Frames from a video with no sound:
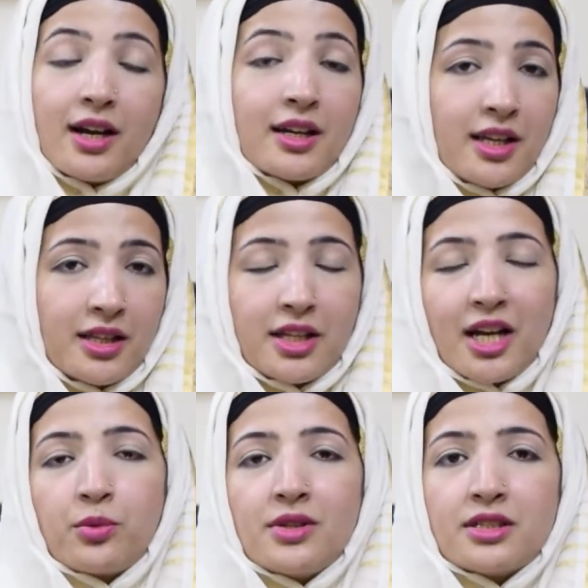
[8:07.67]
Again,
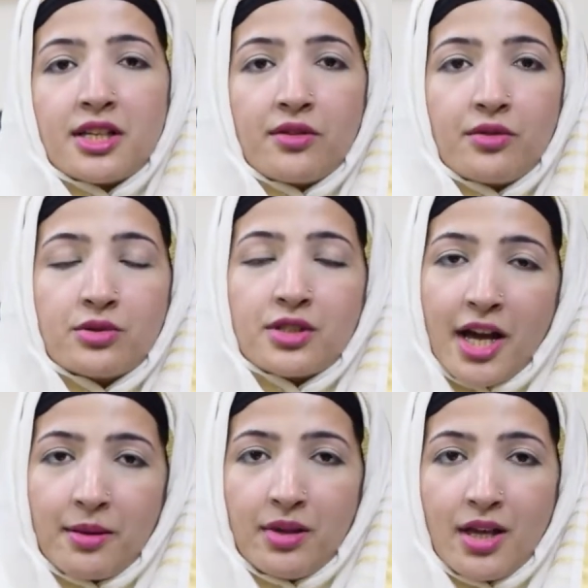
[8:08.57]
that will save you
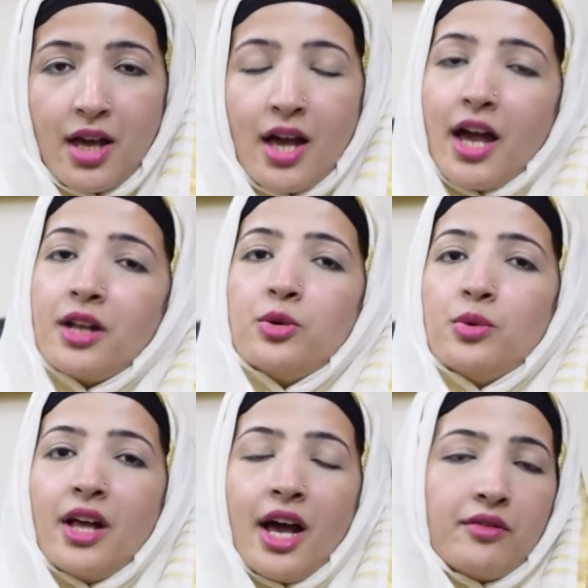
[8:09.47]
time and you
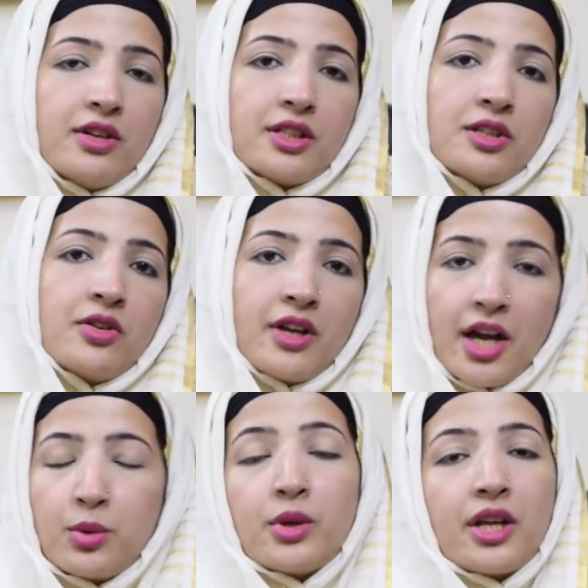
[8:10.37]
will have it in your
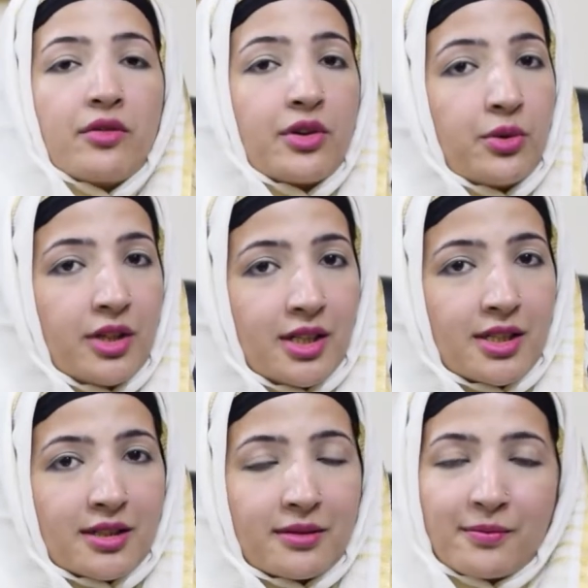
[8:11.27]
hand whenever you need
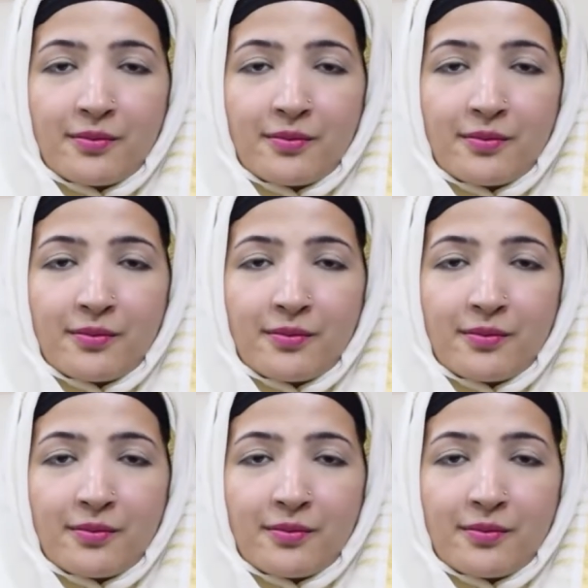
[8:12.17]
it.